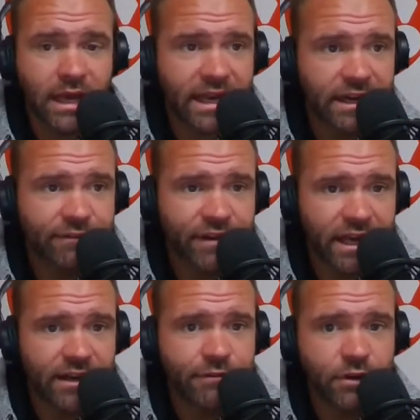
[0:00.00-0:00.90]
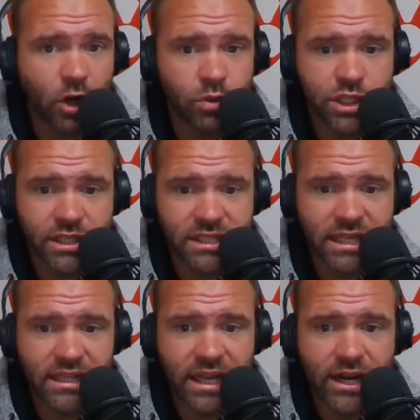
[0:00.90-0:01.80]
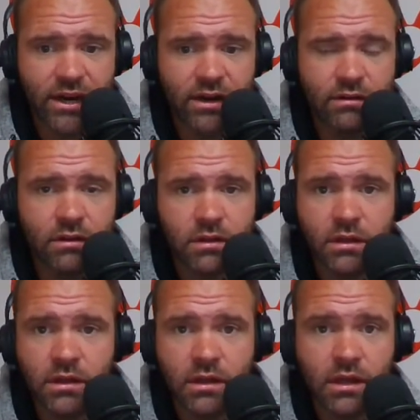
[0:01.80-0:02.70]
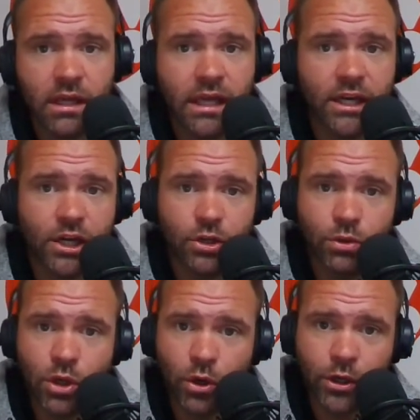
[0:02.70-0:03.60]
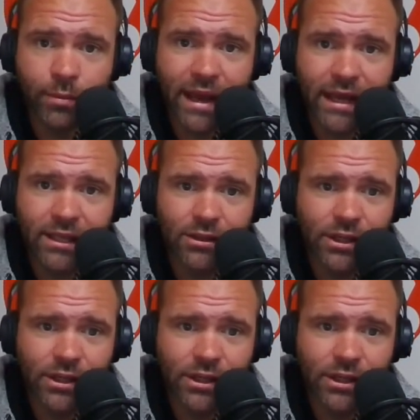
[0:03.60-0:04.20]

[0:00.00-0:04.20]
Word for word: innovative coaches in there get a new quarterback.